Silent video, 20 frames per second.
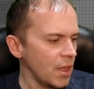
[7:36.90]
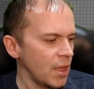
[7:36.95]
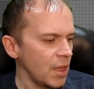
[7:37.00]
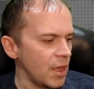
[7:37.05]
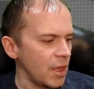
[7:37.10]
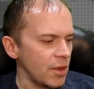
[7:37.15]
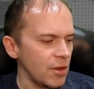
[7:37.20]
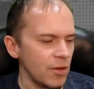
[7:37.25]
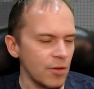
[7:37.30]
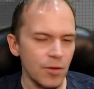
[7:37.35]

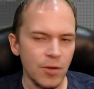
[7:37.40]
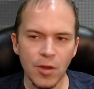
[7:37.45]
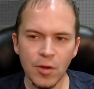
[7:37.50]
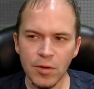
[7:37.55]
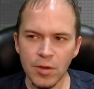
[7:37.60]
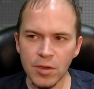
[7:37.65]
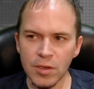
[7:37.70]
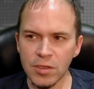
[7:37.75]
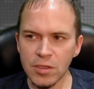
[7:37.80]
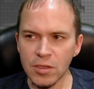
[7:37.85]
And you'll
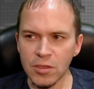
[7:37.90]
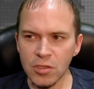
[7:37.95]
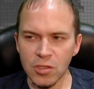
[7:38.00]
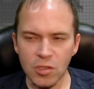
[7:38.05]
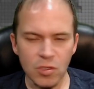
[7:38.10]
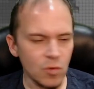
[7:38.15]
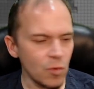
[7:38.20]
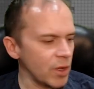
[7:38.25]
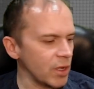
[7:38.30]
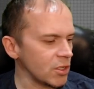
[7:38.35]
notice the
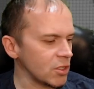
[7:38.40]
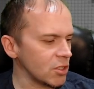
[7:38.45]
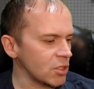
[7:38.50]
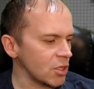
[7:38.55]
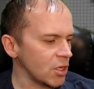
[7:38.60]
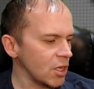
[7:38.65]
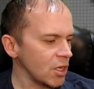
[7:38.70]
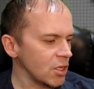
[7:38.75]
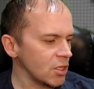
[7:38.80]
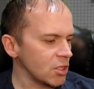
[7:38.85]
switch
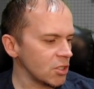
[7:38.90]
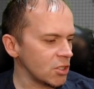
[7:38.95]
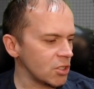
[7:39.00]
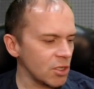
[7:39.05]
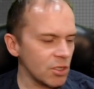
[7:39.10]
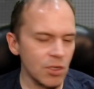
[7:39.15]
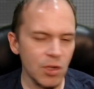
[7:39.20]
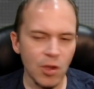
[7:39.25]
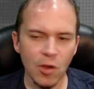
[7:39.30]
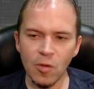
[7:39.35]

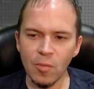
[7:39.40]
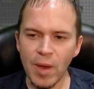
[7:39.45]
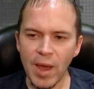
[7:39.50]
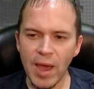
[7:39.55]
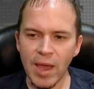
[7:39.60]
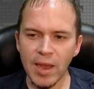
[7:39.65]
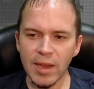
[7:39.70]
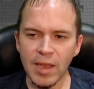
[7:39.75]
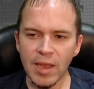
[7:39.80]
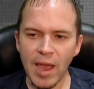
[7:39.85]
should go
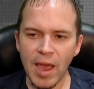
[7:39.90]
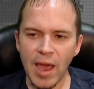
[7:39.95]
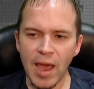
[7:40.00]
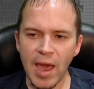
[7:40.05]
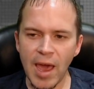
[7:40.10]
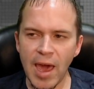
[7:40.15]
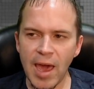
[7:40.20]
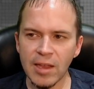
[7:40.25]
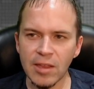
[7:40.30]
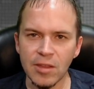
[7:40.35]
back
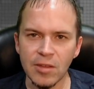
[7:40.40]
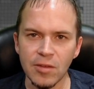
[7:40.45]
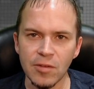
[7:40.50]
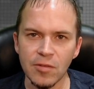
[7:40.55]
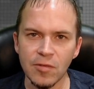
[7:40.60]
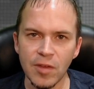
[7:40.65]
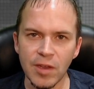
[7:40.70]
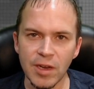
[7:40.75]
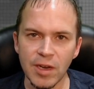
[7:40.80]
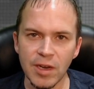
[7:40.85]

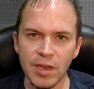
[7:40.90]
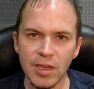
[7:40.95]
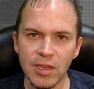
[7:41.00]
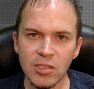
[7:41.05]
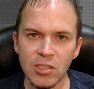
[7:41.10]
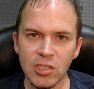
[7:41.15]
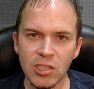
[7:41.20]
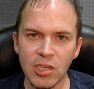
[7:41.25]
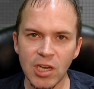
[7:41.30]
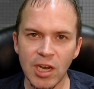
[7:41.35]
active and it
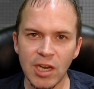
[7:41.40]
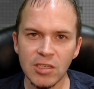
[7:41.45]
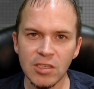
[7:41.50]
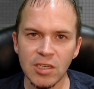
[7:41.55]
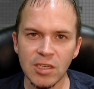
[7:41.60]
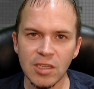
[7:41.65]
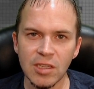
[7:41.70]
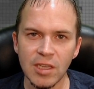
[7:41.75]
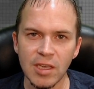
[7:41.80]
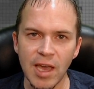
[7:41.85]
is
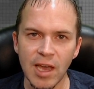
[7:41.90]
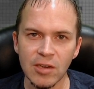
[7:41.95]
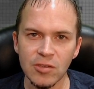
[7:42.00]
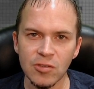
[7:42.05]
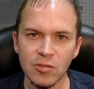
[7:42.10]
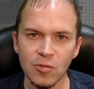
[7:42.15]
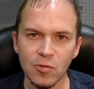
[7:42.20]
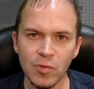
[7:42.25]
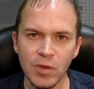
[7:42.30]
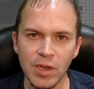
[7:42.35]
changing the
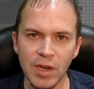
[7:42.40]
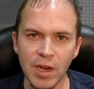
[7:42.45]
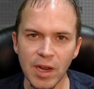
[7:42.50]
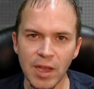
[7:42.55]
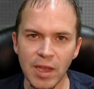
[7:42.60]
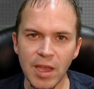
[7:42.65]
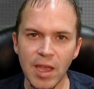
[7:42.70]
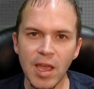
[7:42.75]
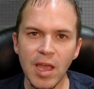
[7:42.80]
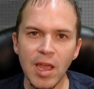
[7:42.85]
actual
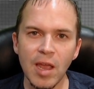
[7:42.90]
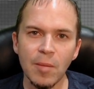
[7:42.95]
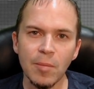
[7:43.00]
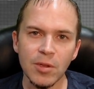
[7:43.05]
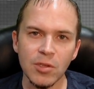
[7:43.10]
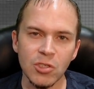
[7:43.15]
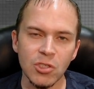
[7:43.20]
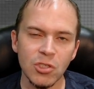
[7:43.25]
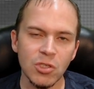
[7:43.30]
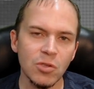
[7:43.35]
relay.
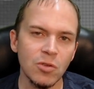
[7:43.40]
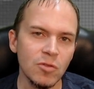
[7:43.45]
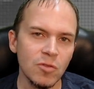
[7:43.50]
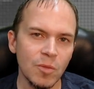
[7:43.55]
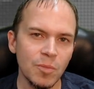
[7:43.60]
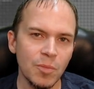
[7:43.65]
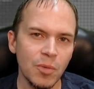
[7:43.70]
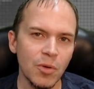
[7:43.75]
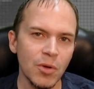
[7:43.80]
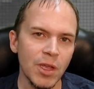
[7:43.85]
But as soon as we
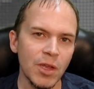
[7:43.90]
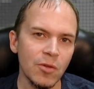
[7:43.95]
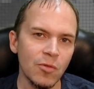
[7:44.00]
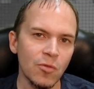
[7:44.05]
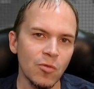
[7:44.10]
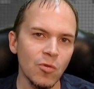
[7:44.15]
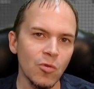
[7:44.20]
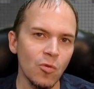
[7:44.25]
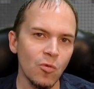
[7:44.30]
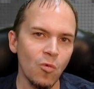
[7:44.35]
put in
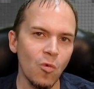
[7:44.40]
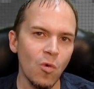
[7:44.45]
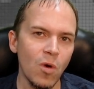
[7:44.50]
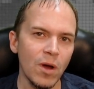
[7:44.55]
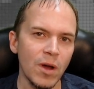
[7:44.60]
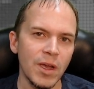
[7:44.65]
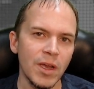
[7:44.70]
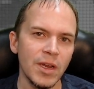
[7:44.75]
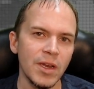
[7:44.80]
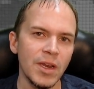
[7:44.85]
rule
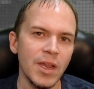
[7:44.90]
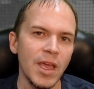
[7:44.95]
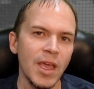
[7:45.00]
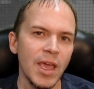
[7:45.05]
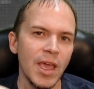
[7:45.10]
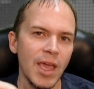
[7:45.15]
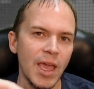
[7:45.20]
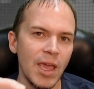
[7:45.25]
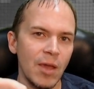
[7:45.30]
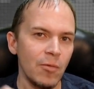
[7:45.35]
one
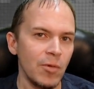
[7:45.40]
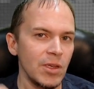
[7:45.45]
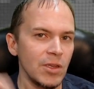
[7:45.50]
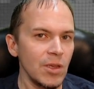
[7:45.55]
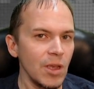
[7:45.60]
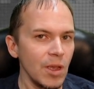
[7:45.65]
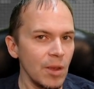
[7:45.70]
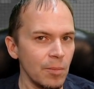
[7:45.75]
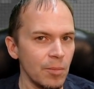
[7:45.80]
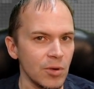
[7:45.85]
and
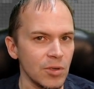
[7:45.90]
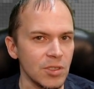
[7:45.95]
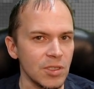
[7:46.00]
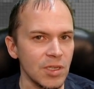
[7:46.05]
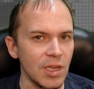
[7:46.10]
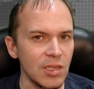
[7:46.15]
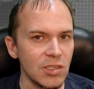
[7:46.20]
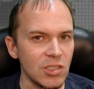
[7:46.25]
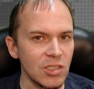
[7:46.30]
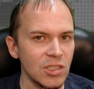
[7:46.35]
we per
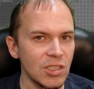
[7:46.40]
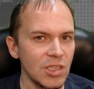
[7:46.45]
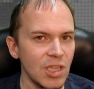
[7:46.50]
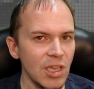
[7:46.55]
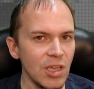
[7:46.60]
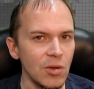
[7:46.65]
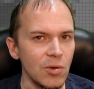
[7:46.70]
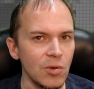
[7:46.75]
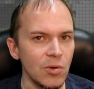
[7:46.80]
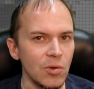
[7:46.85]
se
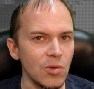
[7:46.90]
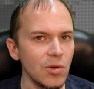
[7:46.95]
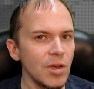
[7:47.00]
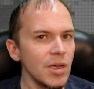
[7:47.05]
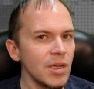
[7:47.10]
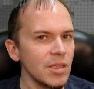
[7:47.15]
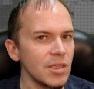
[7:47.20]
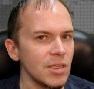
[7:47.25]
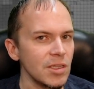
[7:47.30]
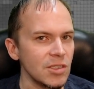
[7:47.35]
steal
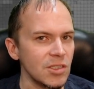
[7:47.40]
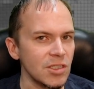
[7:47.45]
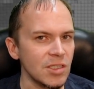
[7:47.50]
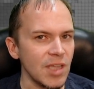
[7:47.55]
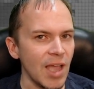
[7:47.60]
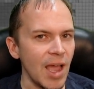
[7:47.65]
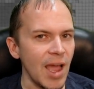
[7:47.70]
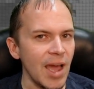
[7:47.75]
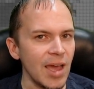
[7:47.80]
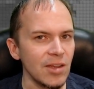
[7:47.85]
the
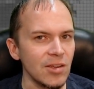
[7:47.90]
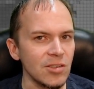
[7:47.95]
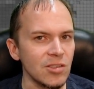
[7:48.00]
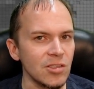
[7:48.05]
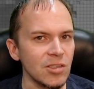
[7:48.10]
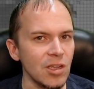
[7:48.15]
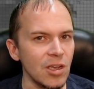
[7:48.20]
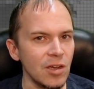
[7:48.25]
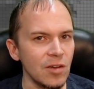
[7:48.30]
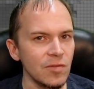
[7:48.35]

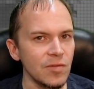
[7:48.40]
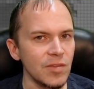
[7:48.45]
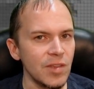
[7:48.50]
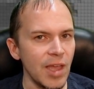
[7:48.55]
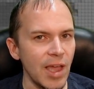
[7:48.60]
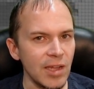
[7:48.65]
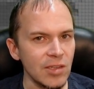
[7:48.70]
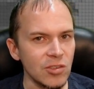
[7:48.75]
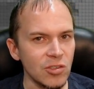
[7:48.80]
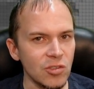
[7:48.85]
status of
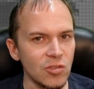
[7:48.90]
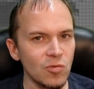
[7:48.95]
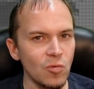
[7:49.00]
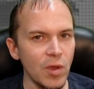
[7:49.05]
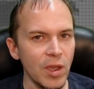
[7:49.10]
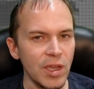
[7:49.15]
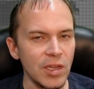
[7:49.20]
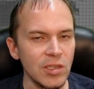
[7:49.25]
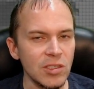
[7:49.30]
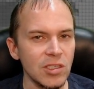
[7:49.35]
that
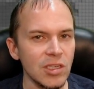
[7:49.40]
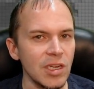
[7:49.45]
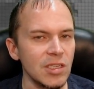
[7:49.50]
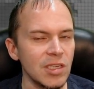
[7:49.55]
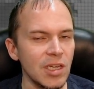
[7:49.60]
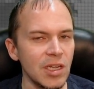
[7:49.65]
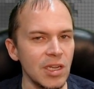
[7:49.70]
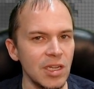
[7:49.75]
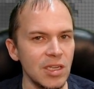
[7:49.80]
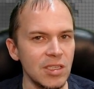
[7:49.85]
switch, it's
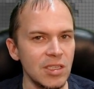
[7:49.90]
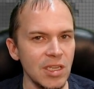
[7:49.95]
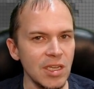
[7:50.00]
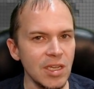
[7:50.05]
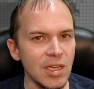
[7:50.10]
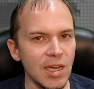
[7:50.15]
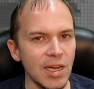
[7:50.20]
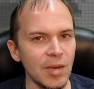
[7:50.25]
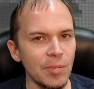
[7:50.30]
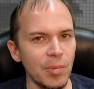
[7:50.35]
going to
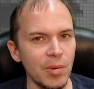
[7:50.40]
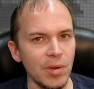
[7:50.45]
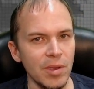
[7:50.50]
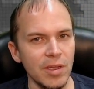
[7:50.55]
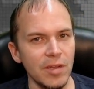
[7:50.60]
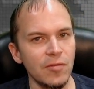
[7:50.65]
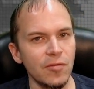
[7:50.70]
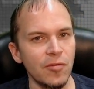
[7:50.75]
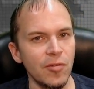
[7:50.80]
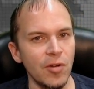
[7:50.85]
decouple
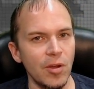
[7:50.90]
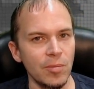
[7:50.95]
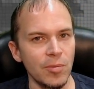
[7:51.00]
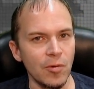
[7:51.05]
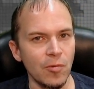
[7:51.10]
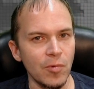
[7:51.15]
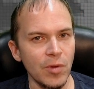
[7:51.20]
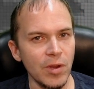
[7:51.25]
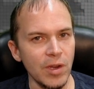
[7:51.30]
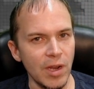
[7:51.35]
it from
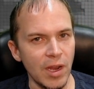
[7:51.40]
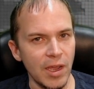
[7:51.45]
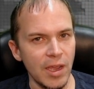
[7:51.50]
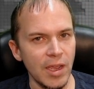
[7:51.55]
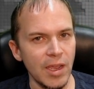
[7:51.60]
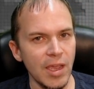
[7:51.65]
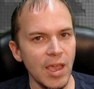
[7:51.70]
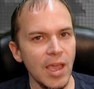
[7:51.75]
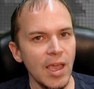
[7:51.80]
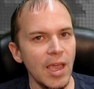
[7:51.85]
the
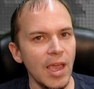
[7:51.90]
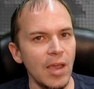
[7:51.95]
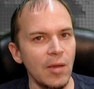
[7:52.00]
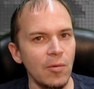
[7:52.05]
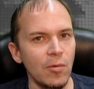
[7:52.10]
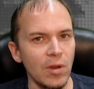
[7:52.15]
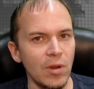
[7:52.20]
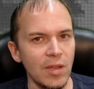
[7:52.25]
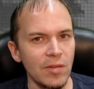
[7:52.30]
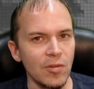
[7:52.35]
relay and we
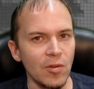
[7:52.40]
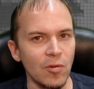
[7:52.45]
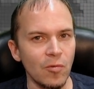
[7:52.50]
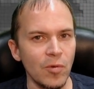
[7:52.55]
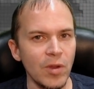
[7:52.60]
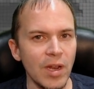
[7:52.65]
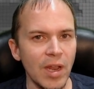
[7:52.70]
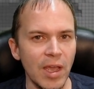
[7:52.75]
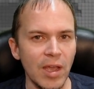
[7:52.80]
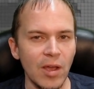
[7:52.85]
will leave the
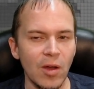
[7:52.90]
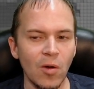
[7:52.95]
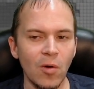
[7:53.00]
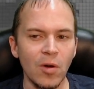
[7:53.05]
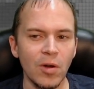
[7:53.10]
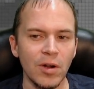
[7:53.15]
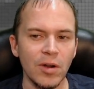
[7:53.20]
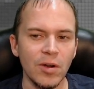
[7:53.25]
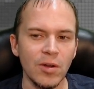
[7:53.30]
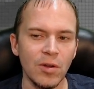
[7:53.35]
relay
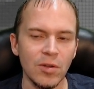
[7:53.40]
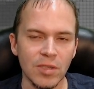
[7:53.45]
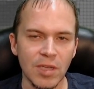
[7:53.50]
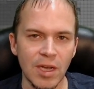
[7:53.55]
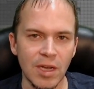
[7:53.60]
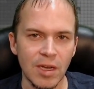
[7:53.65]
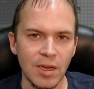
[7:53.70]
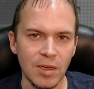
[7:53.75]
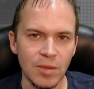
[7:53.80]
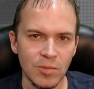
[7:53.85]
on at all
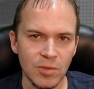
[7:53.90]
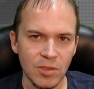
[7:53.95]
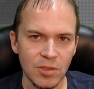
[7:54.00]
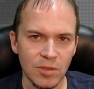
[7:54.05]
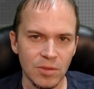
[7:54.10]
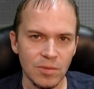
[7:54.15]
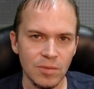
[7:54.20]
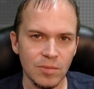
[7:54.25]
times.